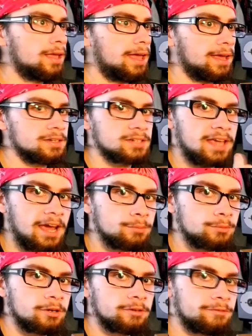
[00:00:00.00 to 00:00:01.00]
and
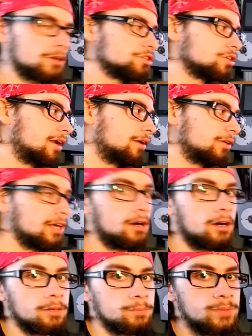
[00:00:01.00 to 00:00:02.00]
camera functionality
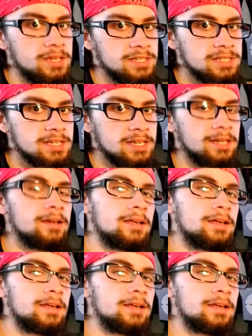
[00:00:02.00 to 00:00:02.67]
on PC.